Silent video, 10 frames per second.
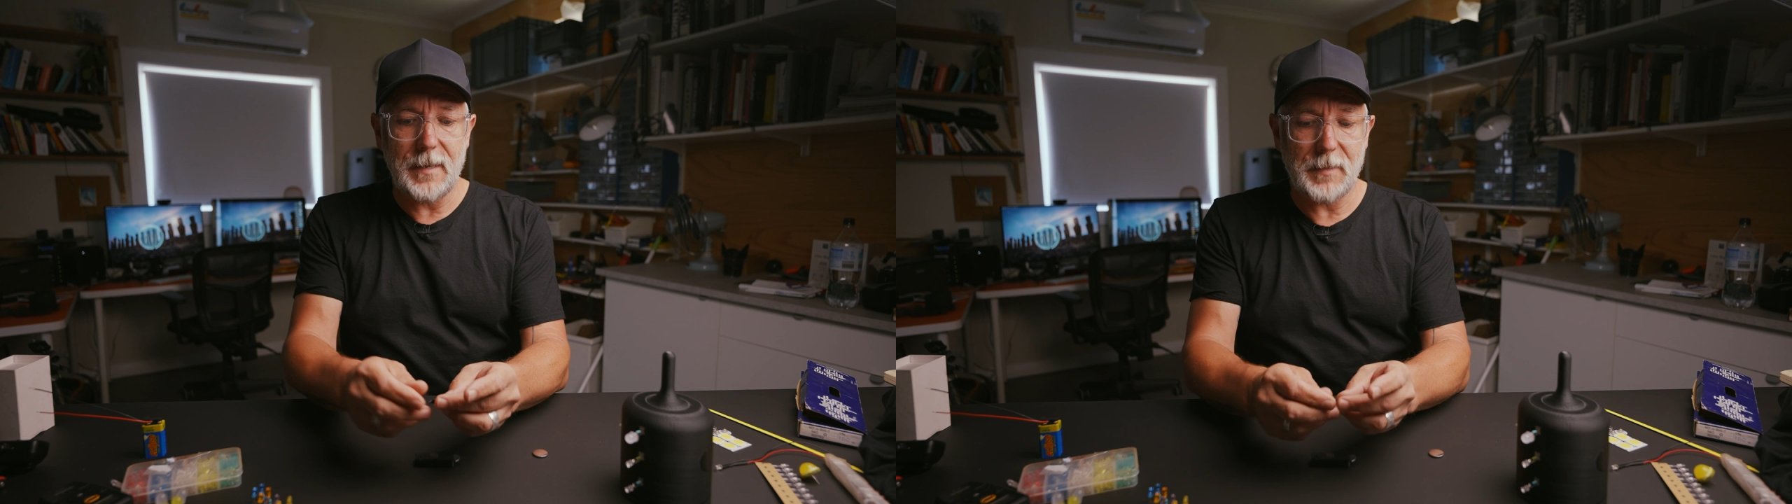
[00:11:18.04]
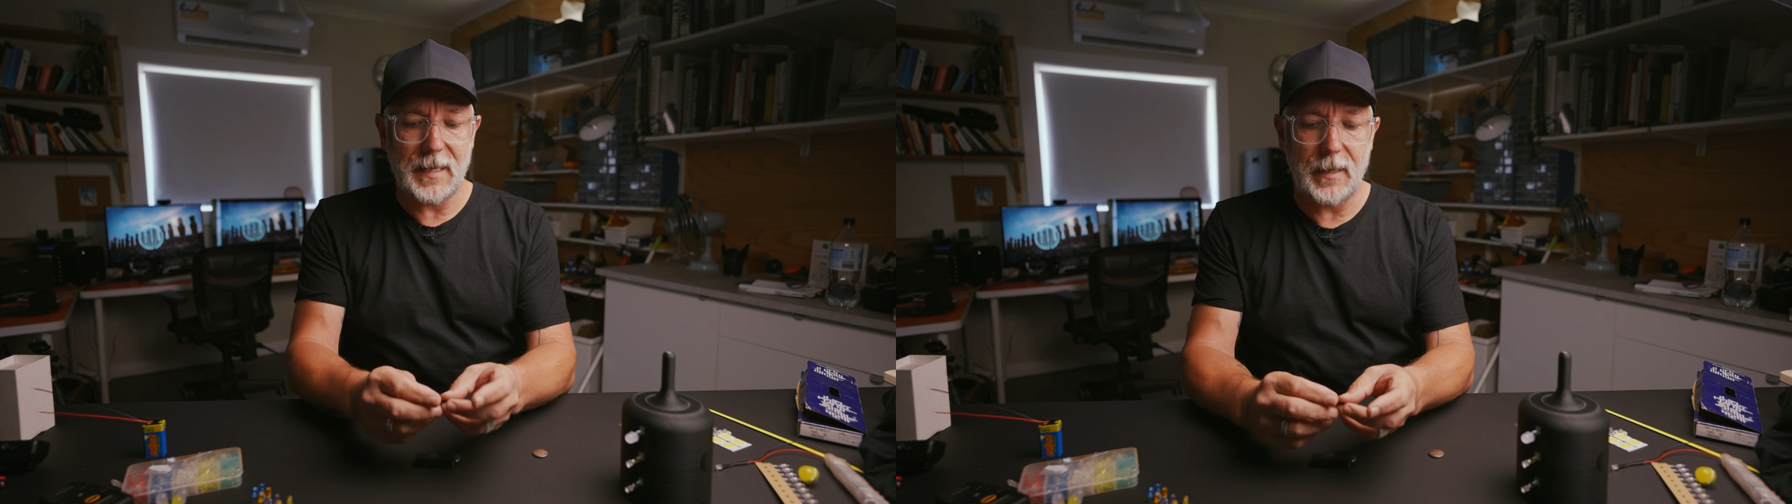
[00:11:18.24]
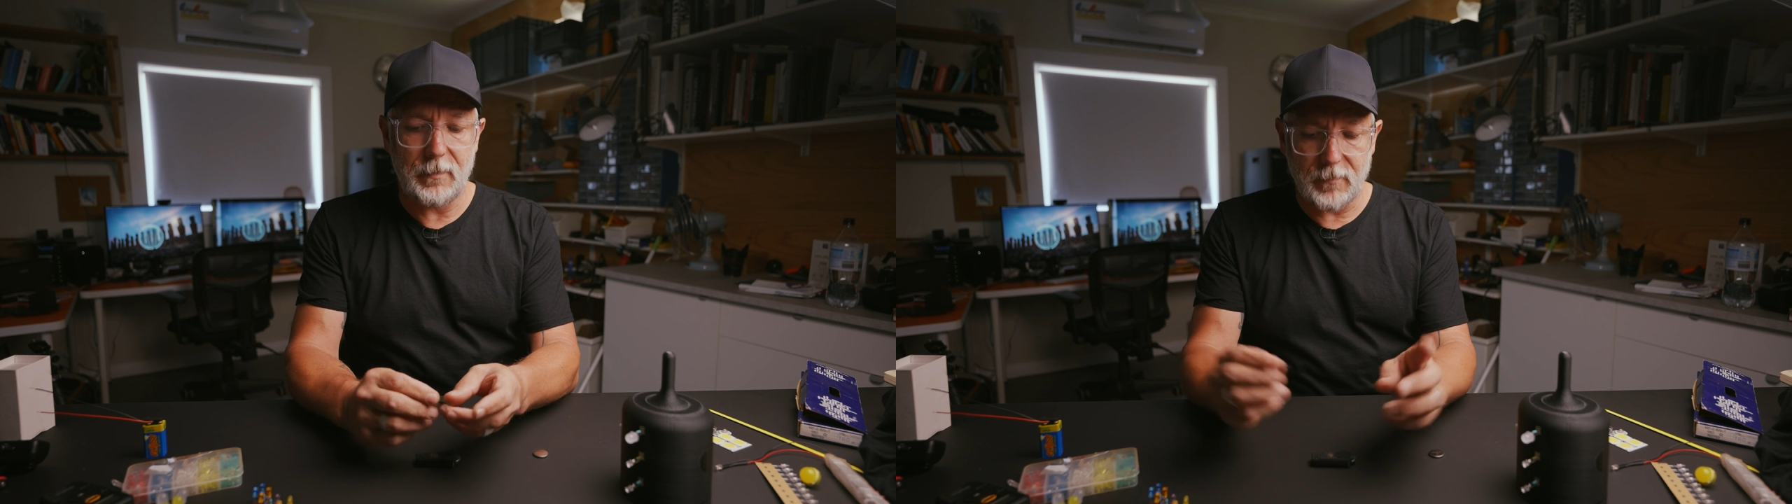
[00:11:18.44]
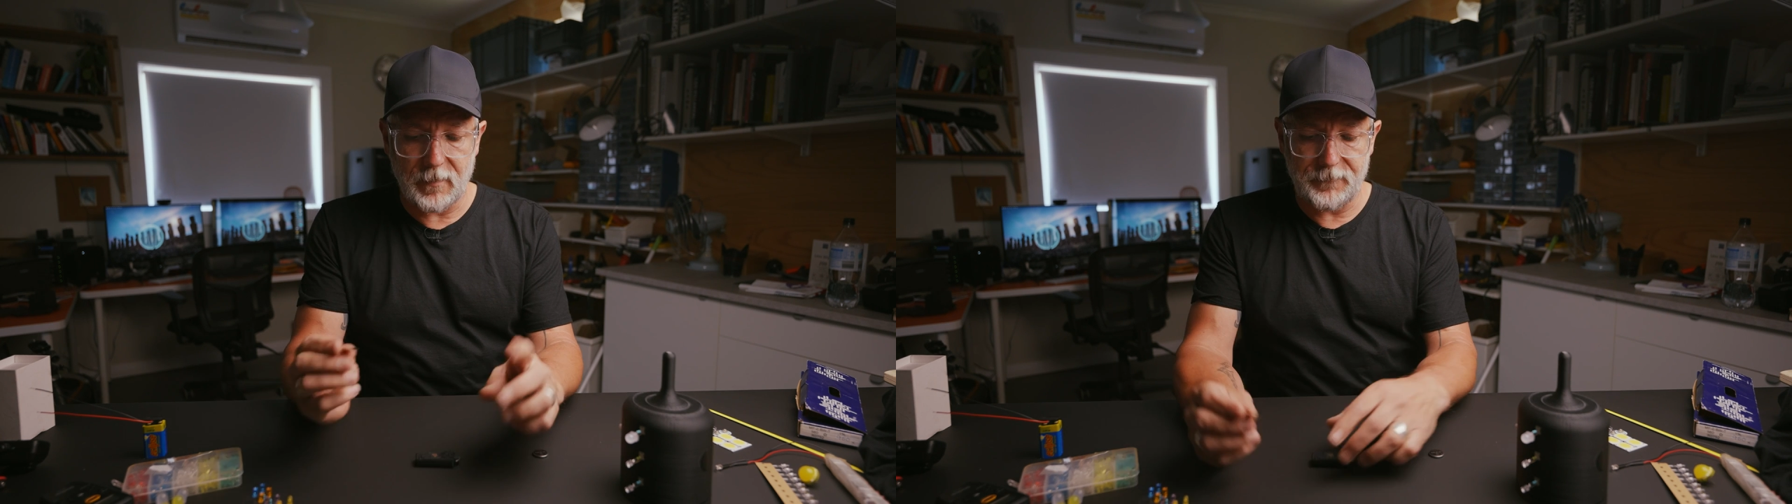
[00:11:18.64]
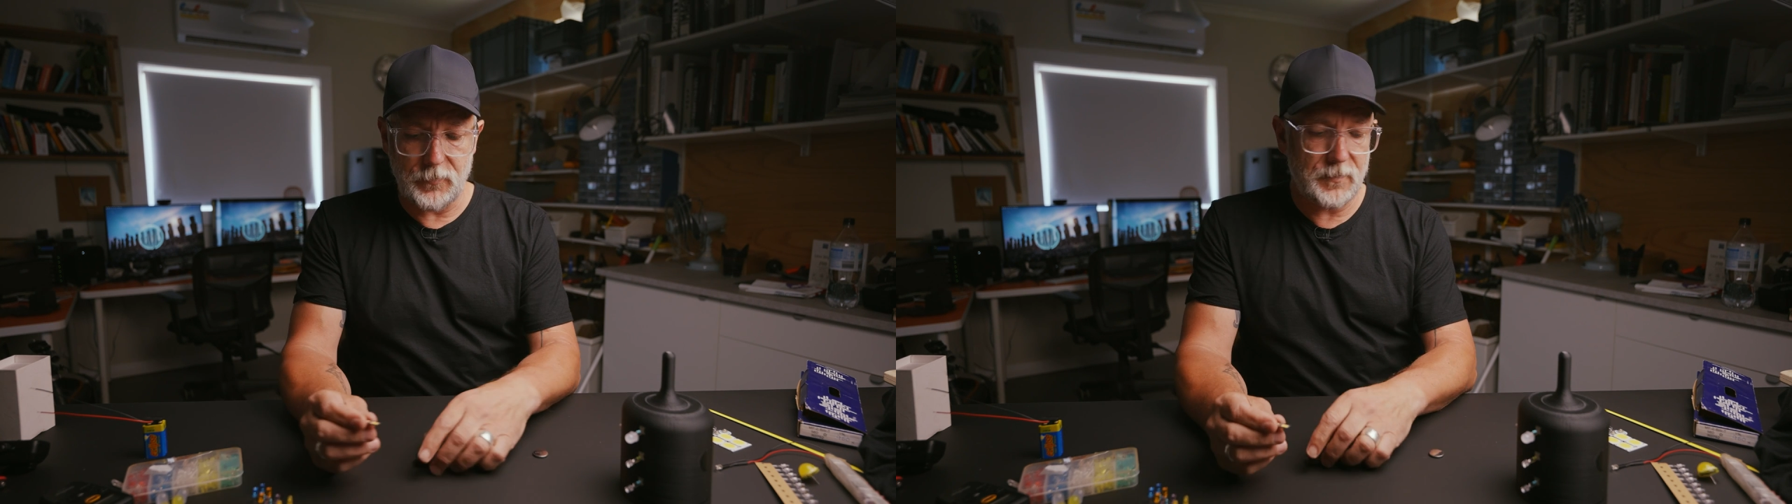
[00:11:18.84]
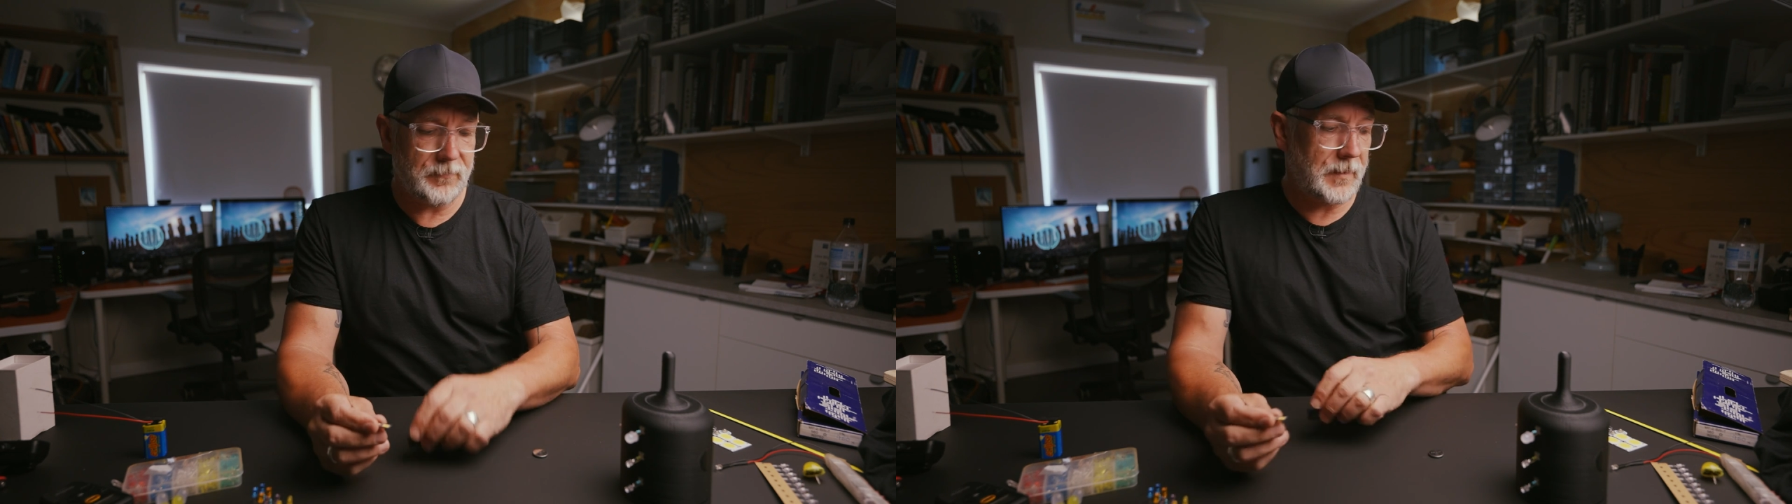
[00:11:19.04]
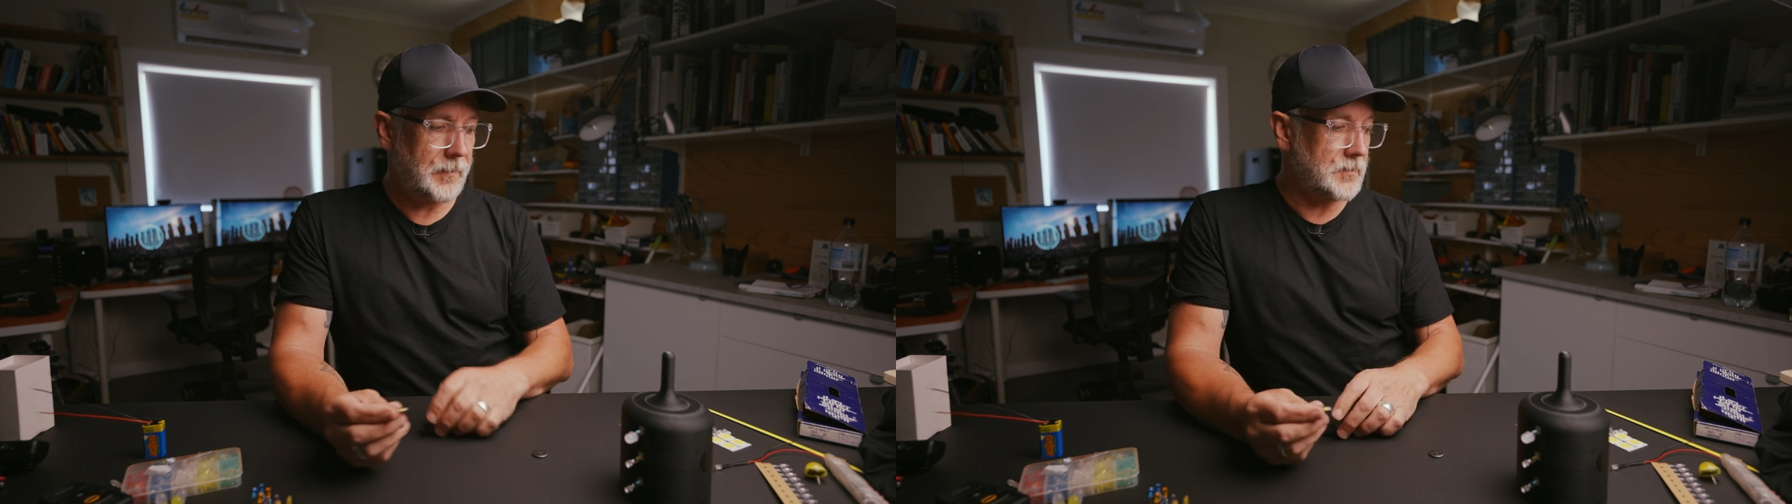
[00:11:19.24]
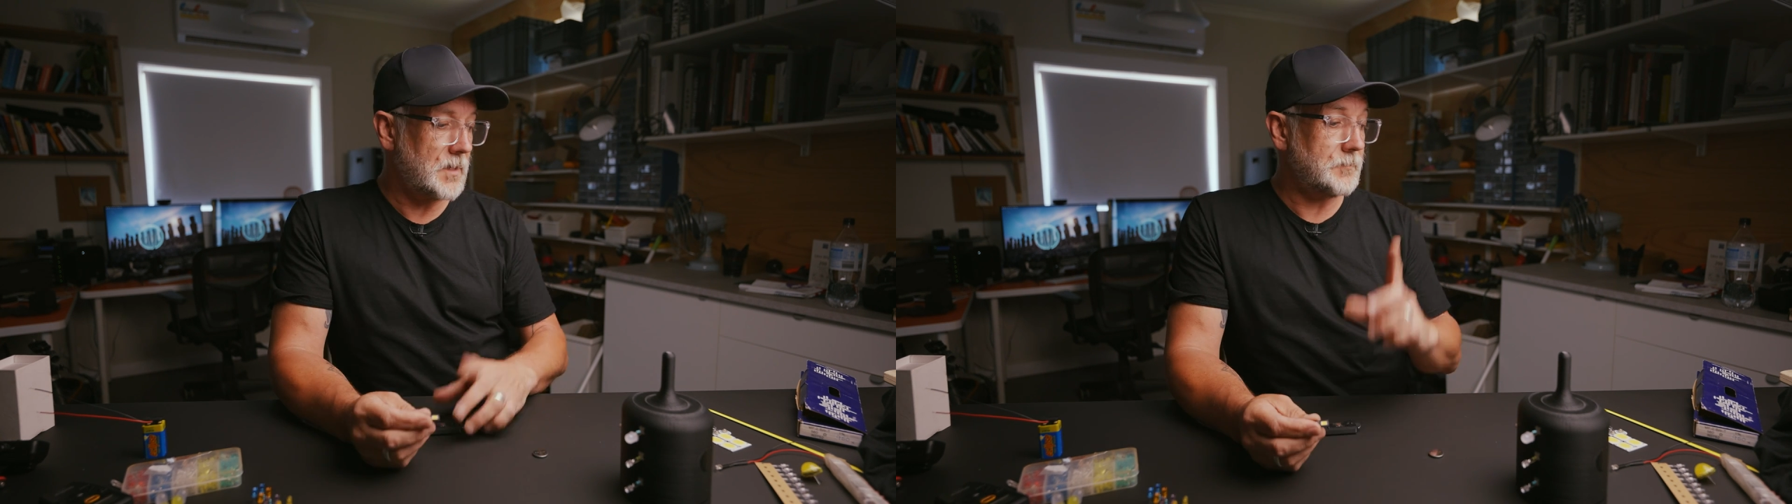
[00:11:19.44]
but here are a few different other
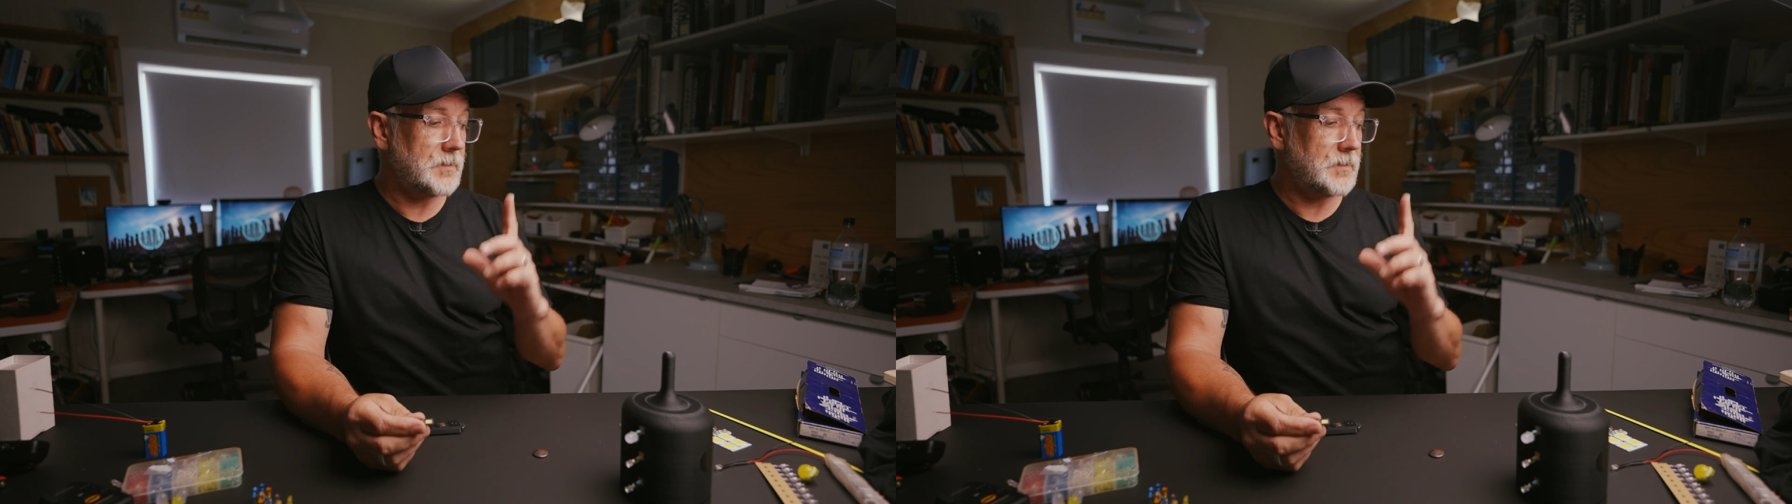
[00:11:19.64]
types.